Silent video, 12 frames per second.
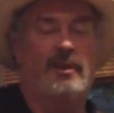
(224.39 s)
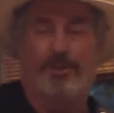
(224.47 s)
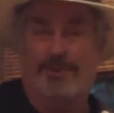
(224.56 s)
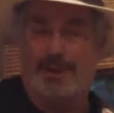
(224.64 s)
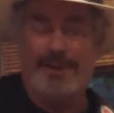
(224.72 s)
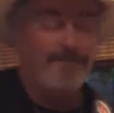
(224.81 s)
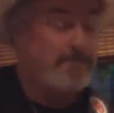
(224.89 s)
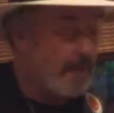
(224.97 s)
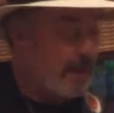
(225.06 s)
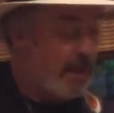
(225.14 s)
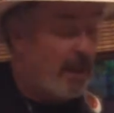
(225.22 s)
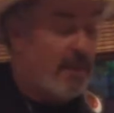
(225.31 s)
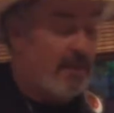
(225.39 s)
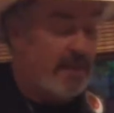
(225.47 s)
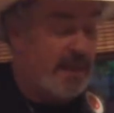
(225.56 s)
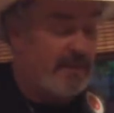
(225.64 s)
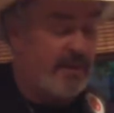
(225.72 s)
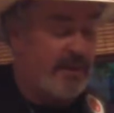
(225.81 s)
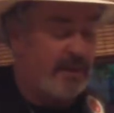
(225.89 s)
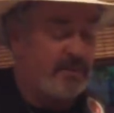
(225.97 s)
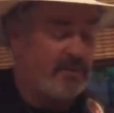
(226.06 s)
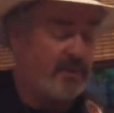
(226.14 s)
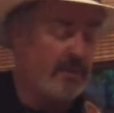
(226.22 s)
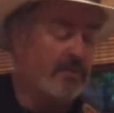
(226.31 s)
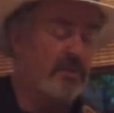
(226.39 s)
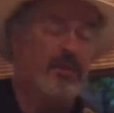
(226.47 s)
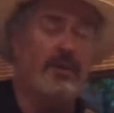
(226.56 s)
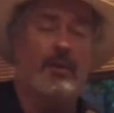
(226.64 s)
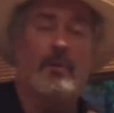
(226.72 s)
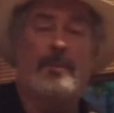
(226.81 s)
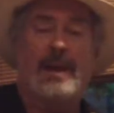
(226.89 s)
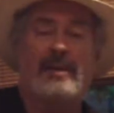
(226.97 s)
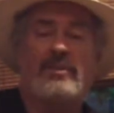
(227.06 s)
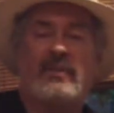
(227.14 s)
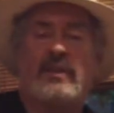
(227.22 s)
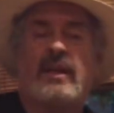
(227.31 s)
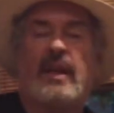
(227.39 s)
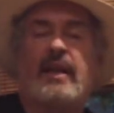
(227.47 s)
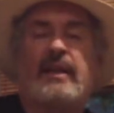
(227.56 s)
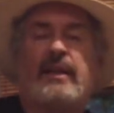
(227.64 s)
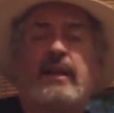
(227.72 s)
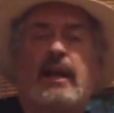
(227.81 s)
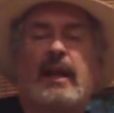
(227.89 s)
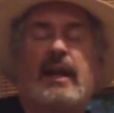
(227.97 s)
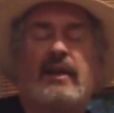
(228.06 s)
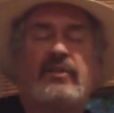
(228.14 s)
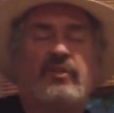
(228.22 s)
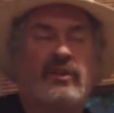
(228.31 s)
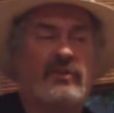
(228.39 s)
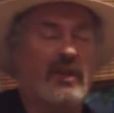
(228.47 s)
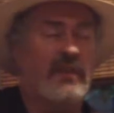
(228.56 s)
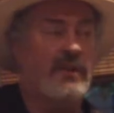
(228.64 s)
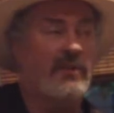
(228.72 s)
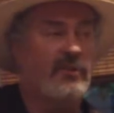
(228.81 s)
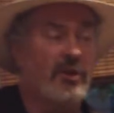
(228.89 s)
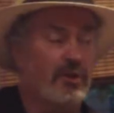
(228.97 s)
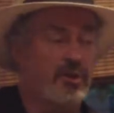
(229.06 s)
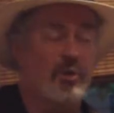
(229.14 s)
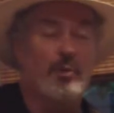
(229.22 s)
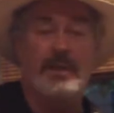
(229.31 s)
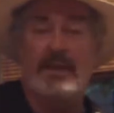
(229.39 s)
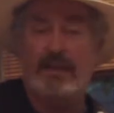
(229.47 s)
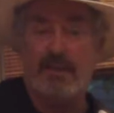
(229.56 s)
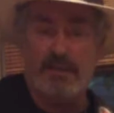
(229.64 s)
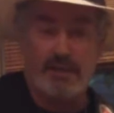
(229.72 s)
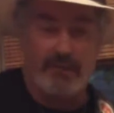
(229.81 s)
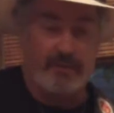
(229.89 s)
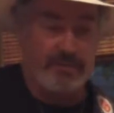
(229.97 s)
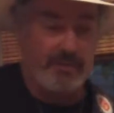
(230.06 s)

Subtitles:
okay. Then the next, it's going to go back to the A6, and then it's going to go to an E7.